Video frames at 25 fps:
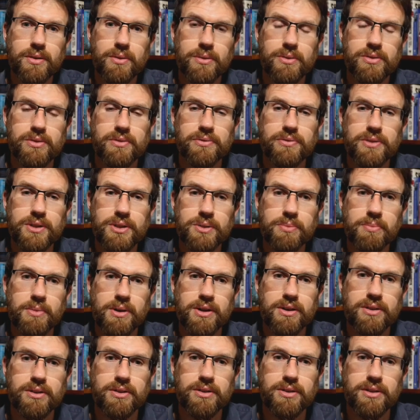was a
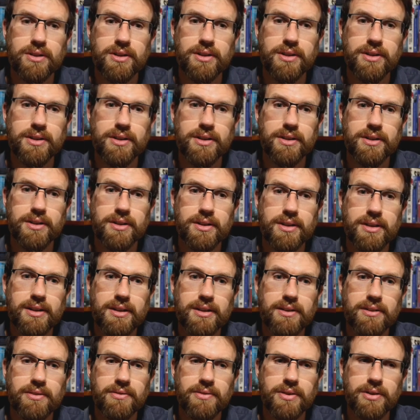fishmonger and
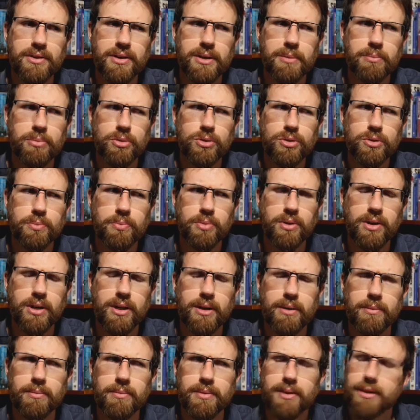a Verity
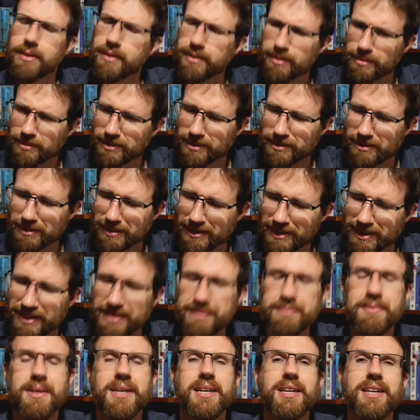Pushpram, I think was her
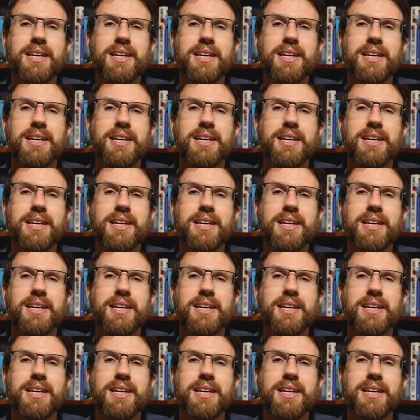name,